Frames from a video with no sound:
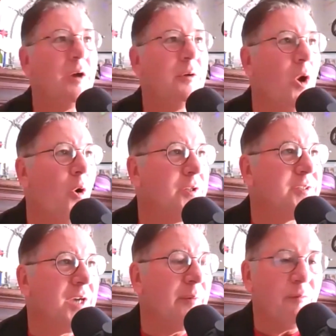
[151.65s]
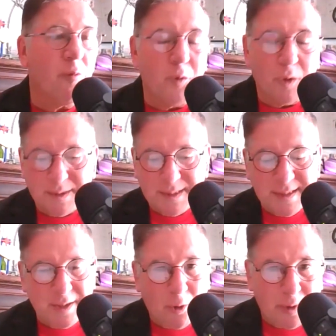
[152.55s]
down all the time for
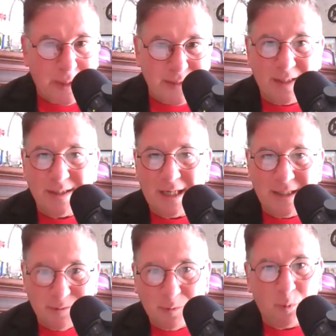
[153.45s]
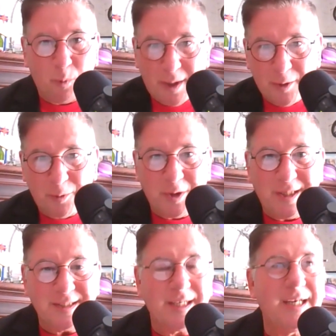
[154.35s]
CRS and different radio things.